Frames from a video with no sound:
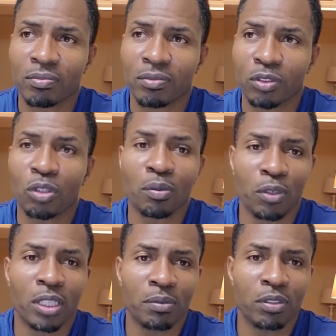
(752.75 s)
you can
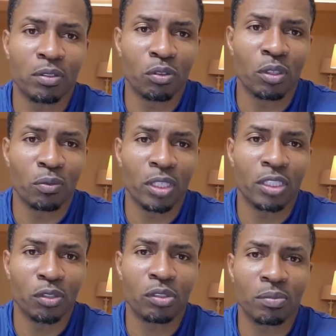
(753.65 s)
really
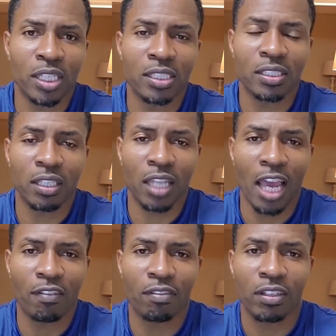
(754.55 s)
do some things in your
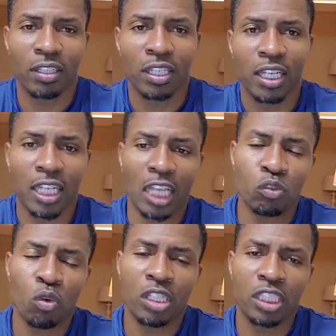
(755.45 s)
life. And I just
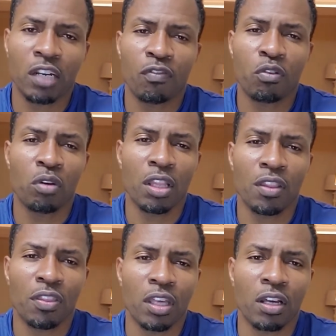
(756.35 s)
want to share a few other
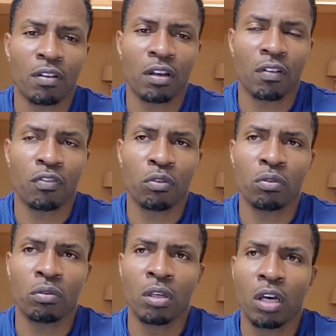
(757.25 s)
things, a
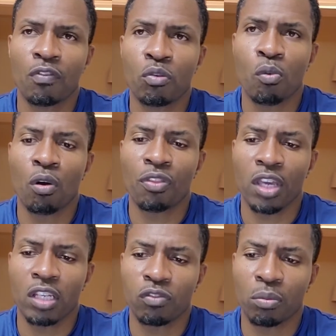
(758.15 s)
few more
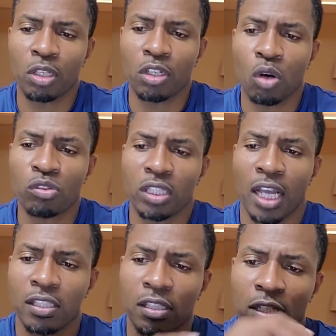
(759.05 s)
things from the notes that I
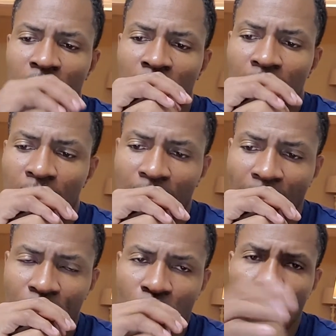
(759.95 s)
took, that I
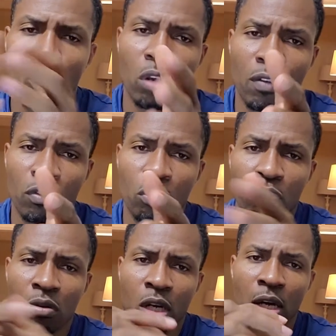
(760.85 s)
know if
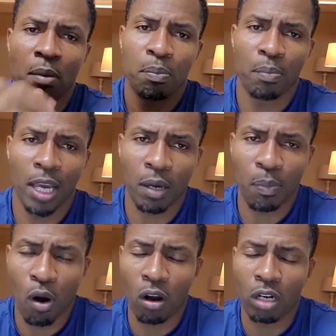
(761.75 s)
you make a
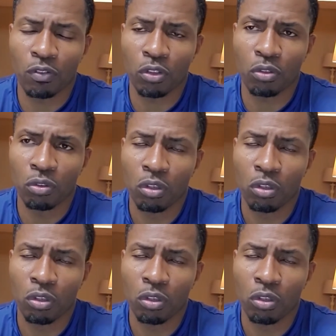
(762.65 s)
part of you,